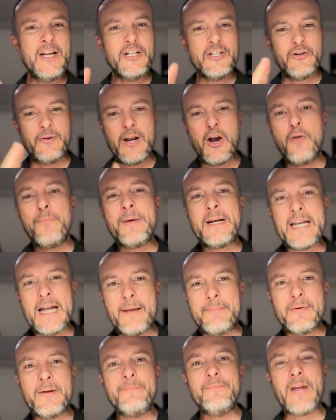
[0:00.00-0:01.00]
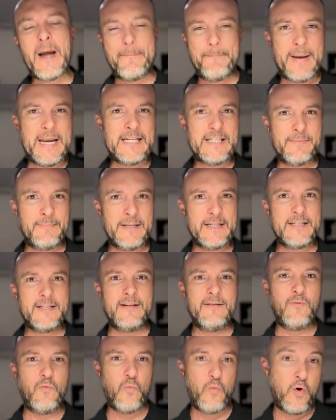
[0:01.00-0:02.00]
So he opened up a
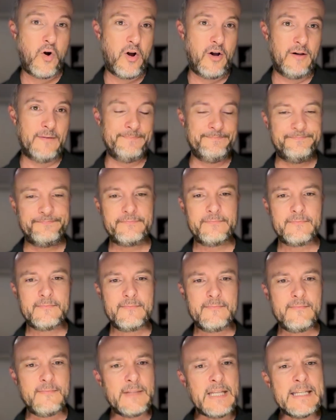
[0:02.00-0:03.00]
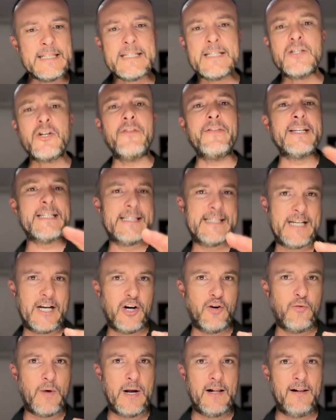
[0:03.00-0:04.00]
basement wall. This is on the
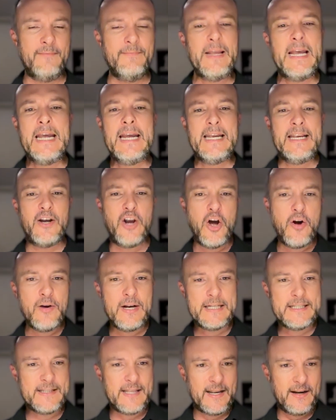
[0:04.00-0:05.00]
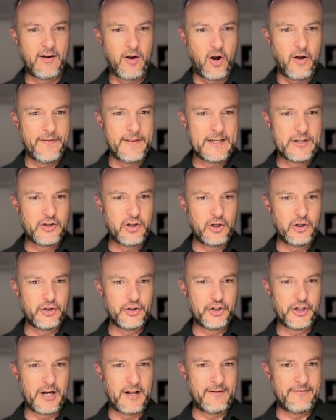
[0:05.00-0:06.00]
stairwell. You notice that on this little
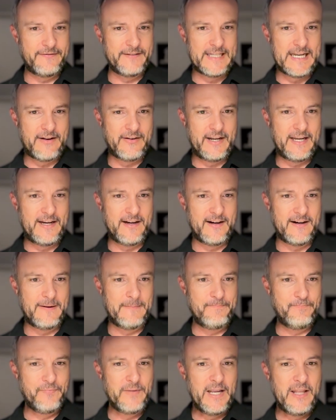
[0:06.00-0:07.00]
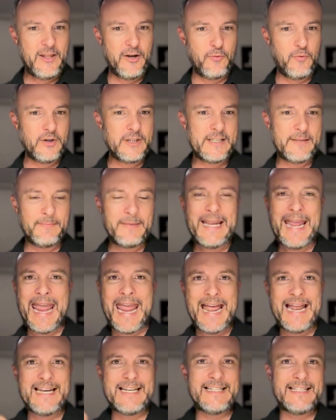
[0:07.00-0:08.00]
shelf down here, there were some
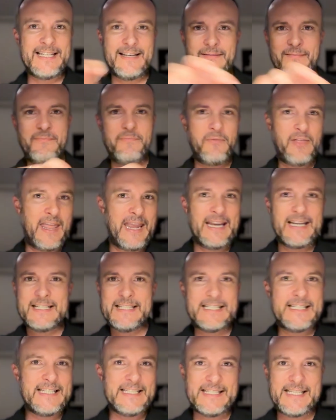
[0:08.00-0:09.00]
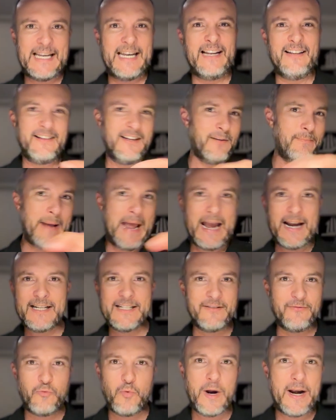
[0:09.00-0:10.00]
cans and things sitting, little
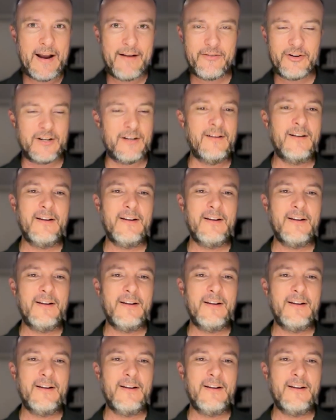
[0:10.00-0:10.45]
bags of whatever.